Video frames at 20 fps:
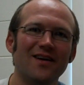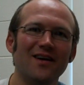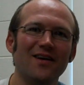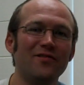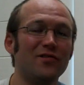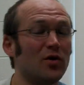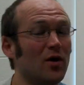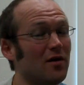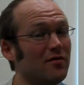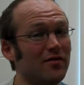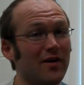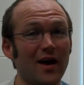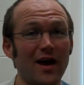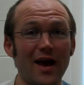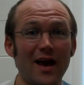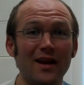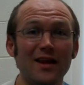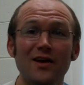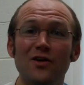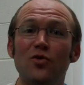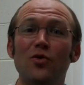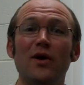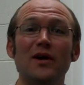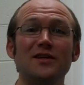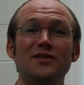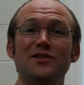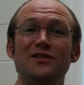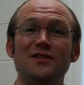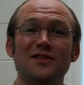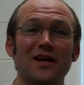If you have any
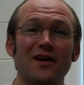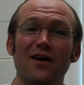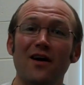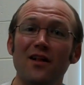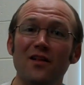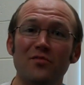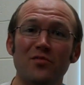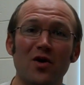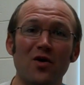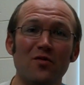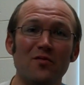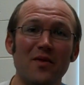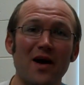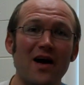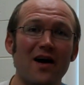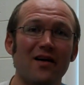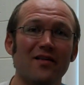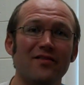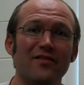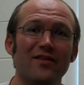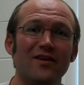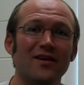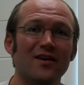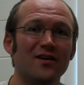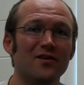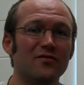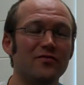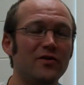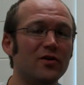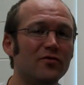questions at all about math,
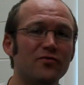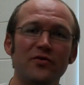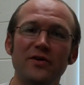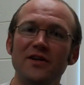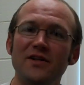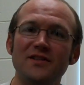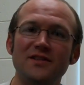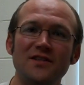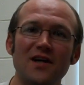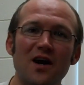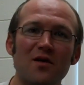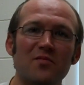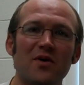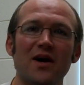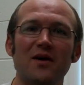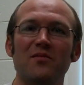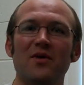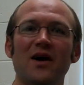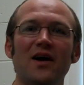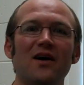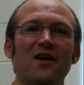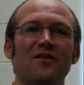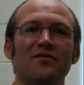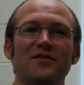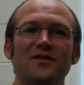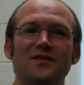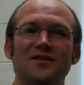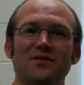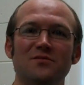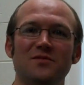feel free to stop by my
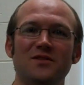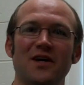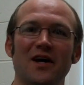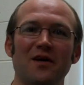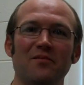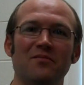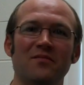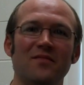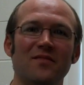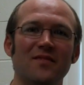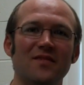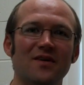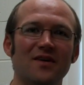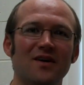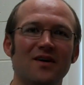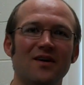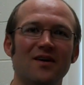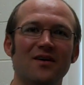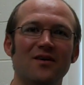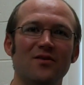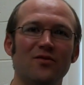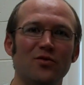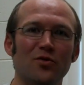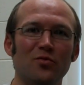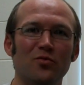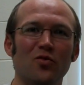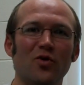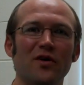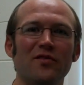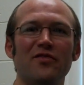office sometime.
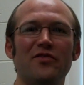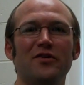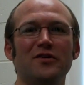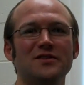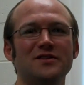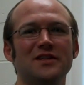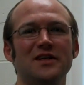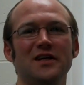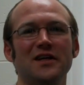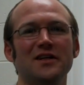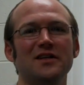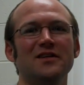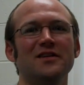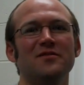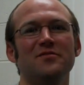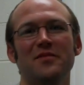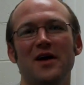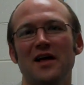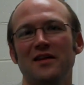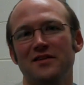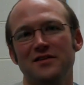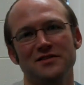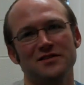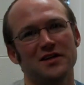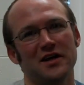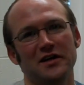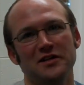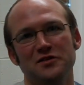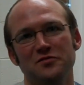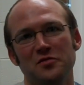Room 113, Math and
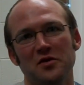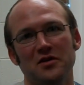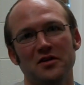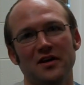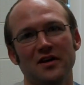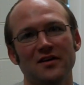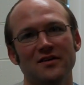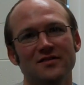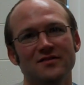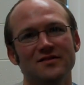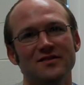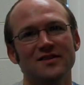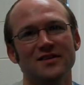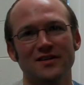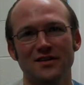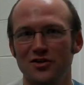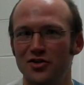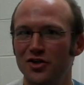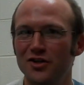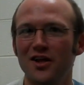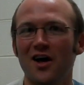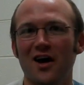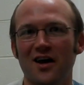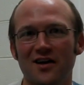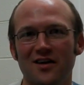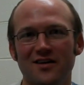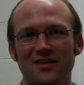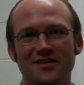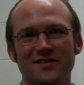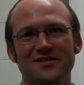Science Building. And good
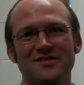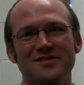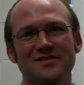luck.